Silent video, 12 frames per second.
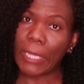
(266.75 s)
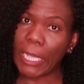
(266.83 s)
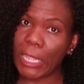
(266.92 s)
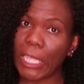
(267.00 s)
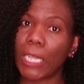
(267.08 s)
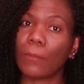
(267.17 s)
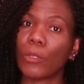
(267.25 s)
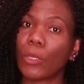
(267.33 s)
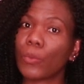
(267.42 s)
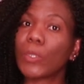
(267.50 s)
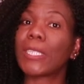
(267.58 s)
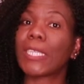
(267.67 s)
I think I'm
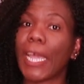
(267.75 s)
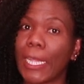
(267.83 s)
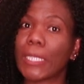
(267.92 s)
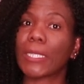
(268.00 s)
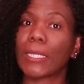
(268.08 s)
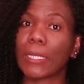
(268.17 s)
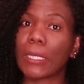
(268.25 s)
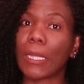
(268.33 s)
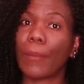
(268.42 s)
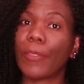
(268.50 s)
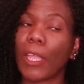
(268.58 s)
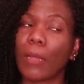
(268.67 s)
done with
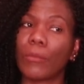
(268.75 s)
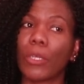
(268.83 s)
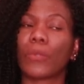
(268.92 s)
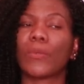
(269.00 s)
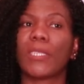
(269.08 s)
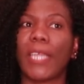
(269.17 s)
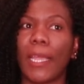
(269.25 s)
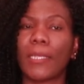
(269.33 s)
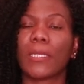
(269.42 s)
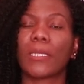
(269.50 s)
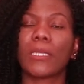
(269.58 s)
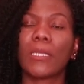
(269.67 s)
tests I think I'm done with
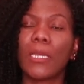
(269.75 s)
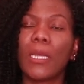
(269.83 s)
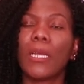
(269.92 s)
tests